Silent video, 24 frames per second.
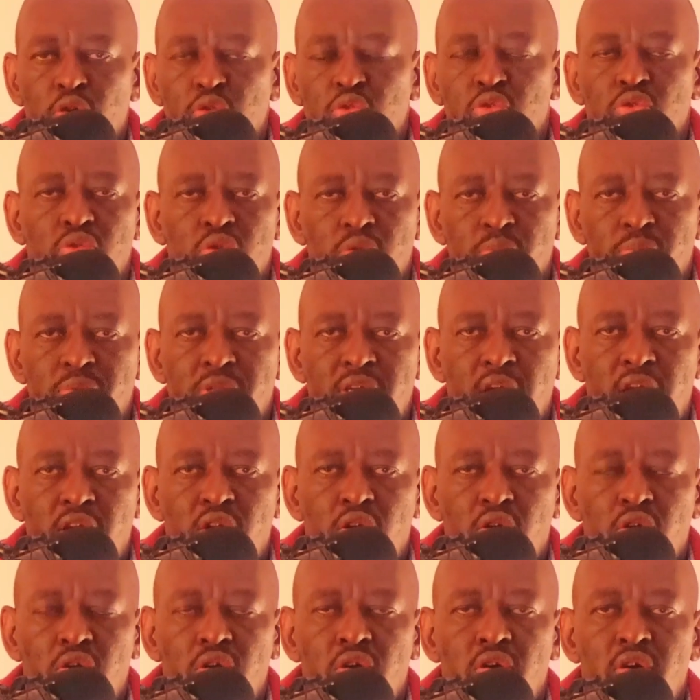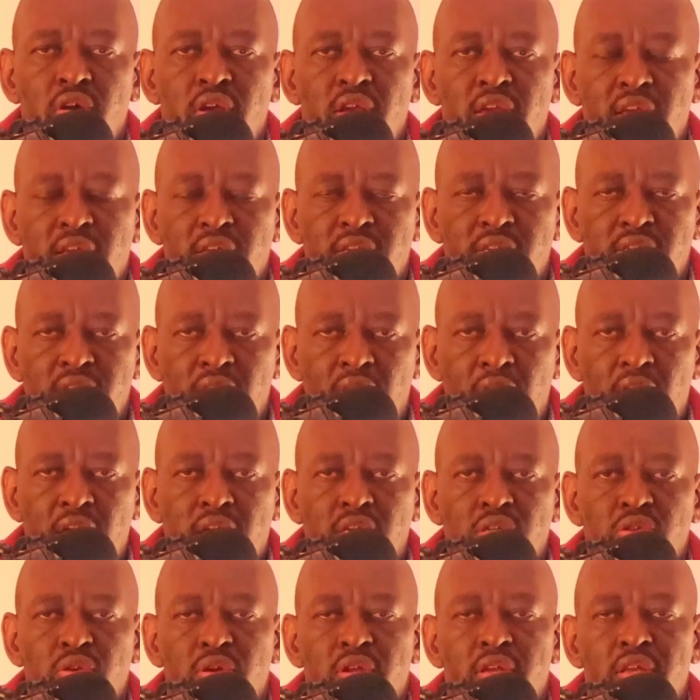YouTube channel is
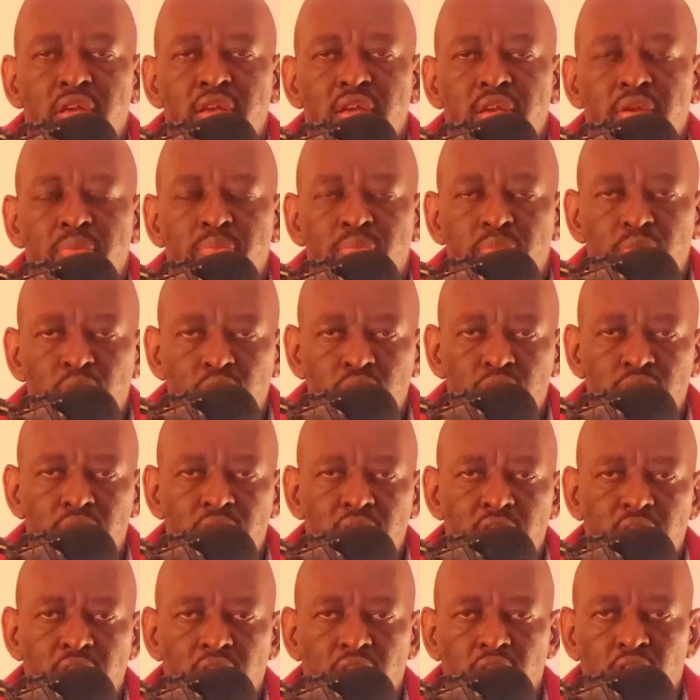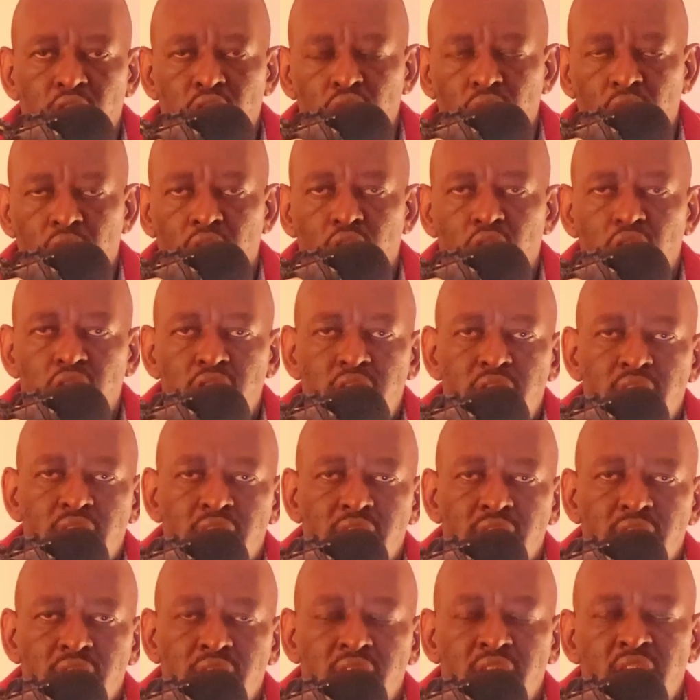actually building your
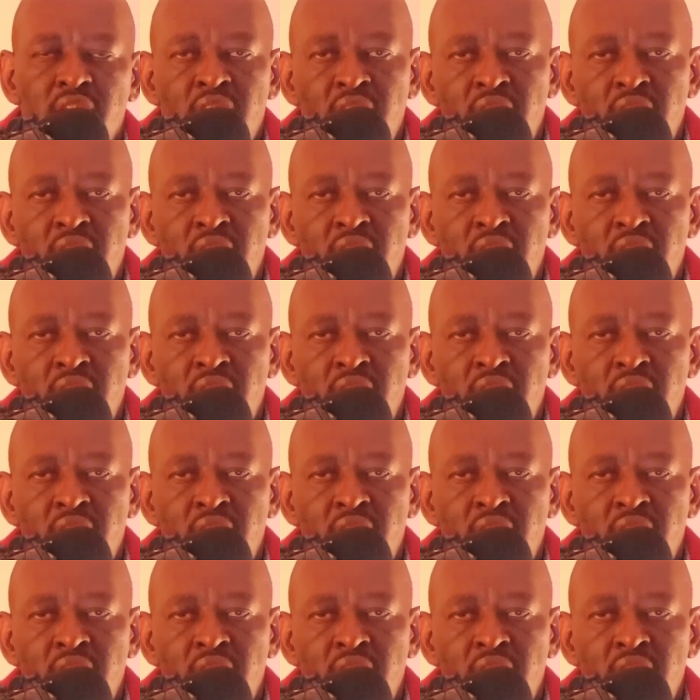audience.